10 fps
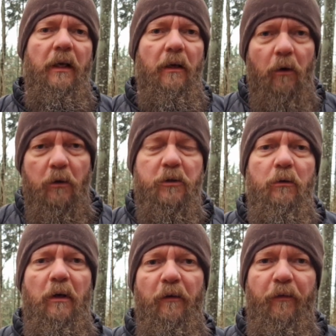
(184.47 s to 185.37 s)
I
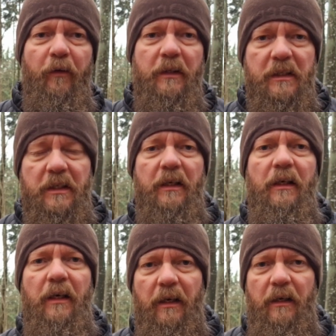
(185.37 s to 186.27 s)
also have designed
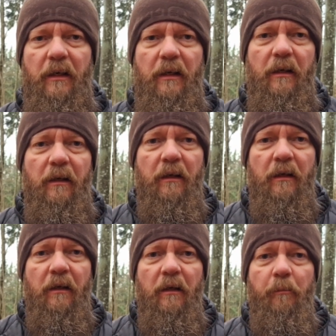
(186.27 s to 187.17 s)
it and
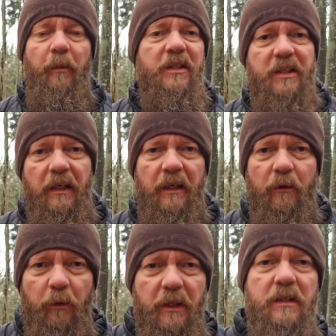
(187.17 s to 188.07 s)
made Shade
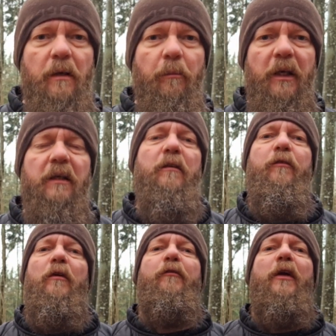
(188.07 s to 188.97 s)
Indonesia made
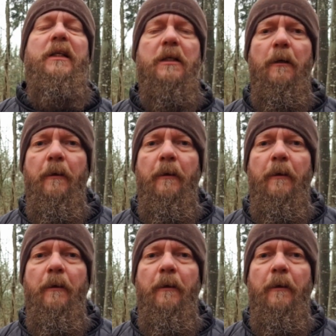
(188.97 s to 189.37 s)
for a friend.